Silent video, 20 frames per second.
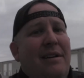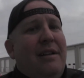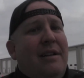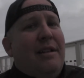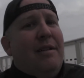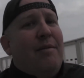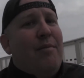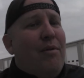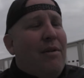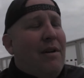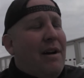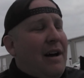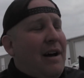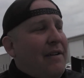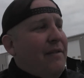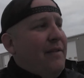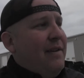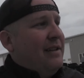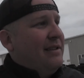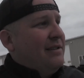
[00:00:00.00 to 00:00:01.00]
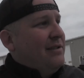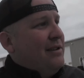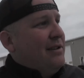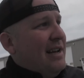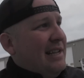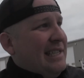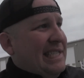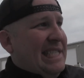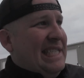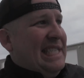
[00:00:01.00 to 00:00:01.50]
get a little more out of it so you're
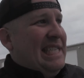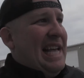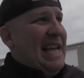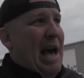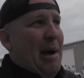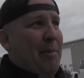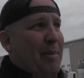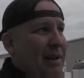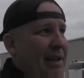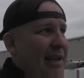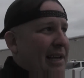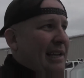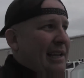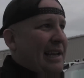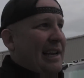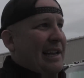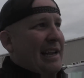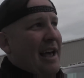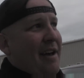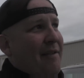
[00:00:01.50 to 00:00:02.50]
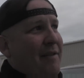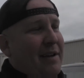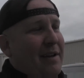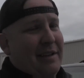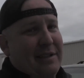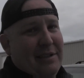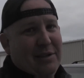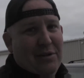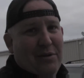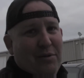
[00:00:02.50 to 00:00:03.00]
not snapping it and
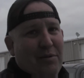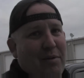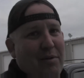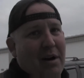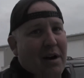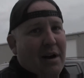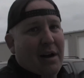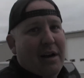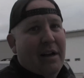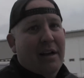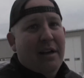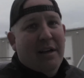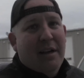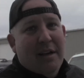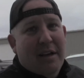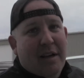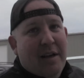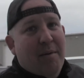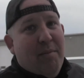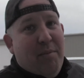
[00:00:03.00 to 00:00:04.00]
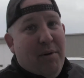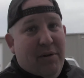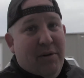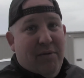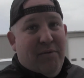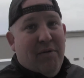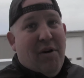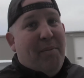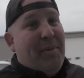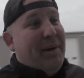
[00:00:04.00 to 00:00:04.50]
having to uh, put
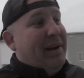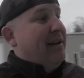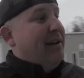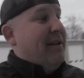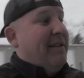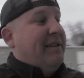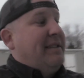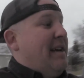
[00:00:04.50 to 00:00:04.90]
new rope in it all the